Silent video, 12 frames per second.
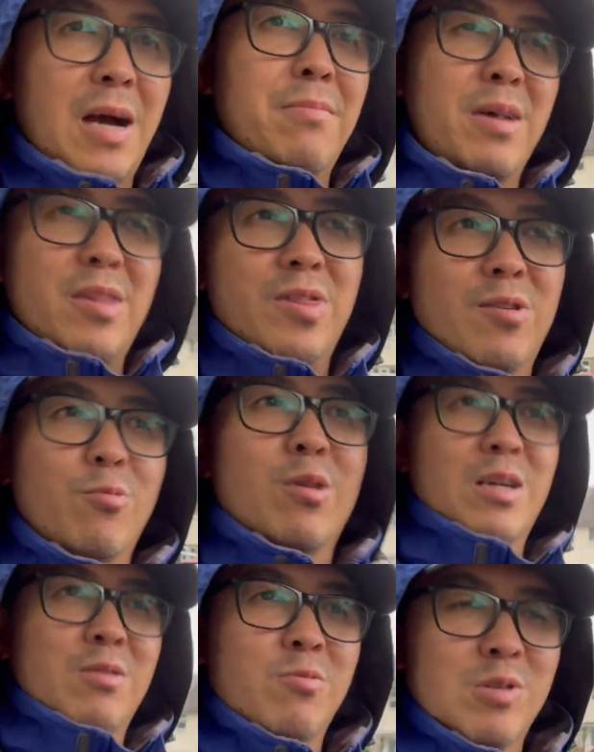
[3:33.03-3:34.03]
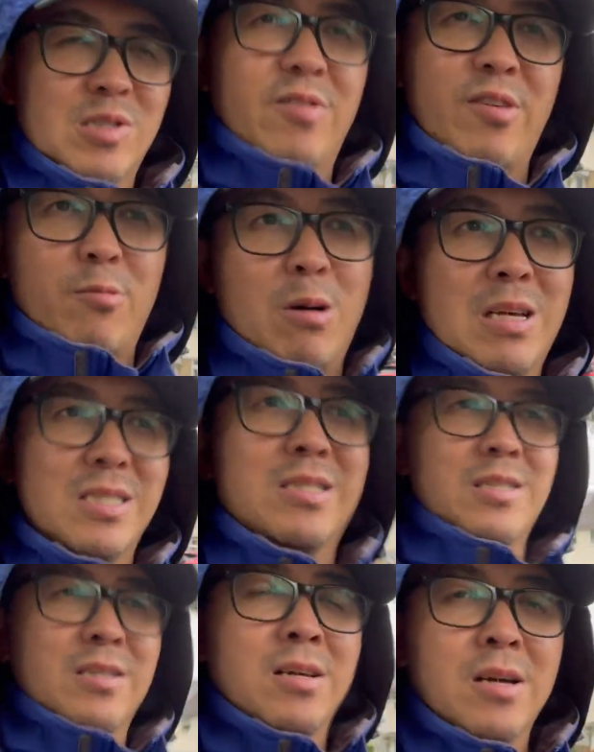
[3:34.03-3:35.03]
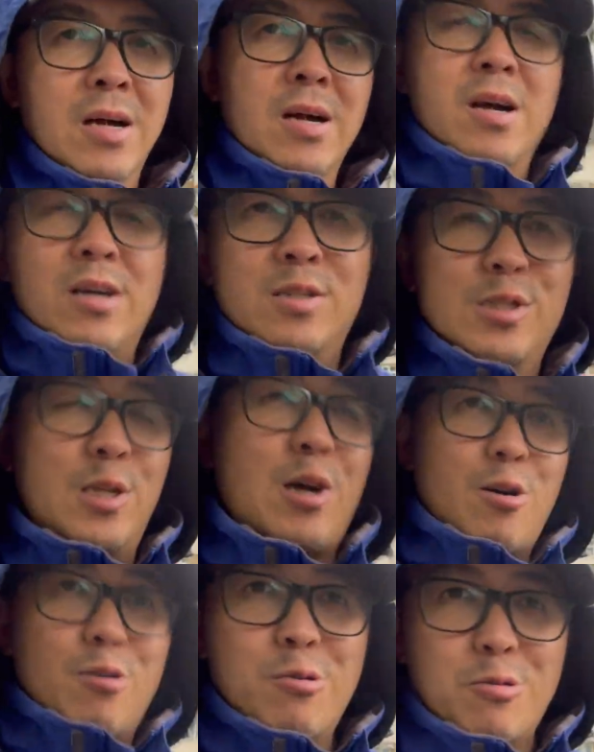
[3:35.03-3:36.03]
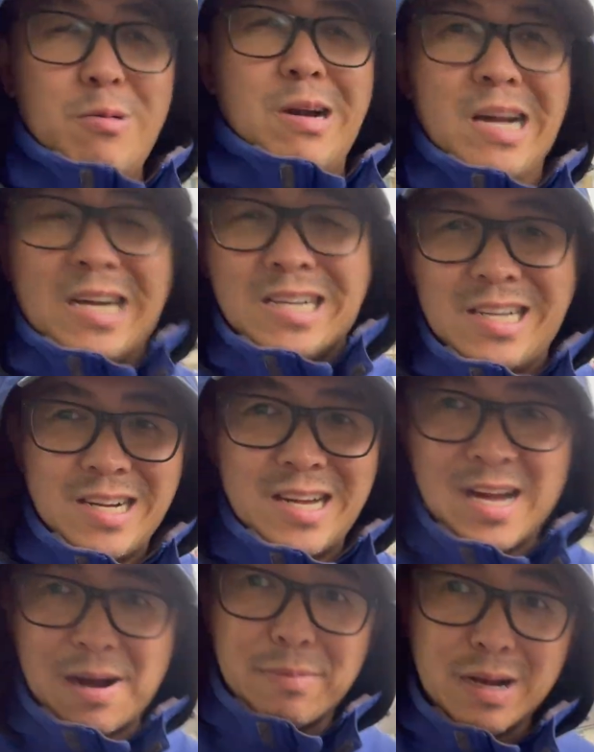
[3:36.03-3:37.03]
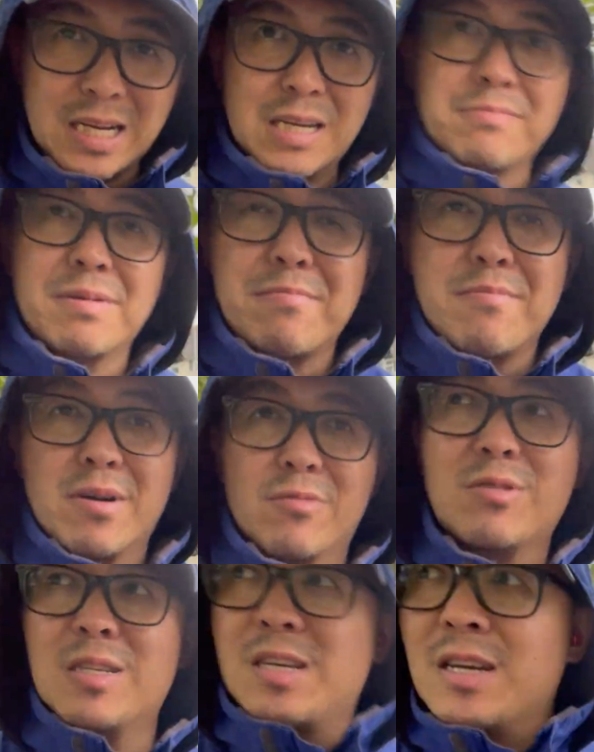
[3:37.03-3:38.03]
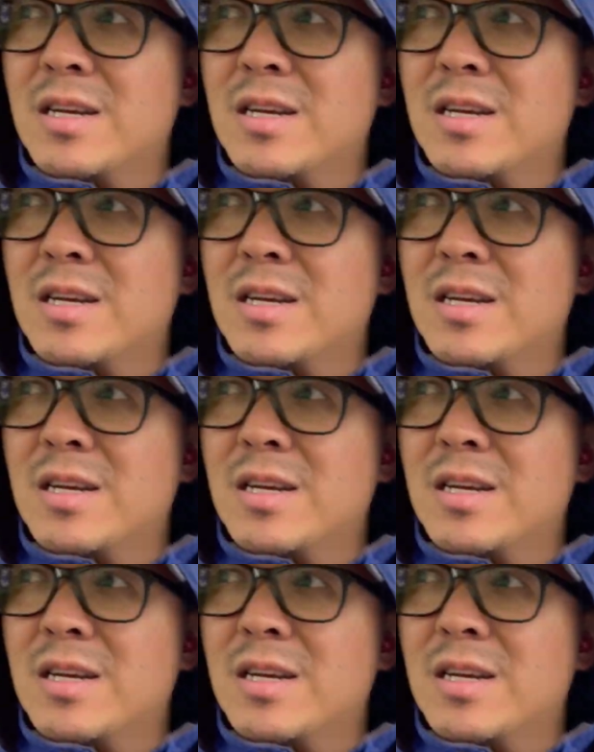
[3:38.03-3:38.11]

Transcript: I'm not the Wicked Witch of the West, so I'm not going to be melting.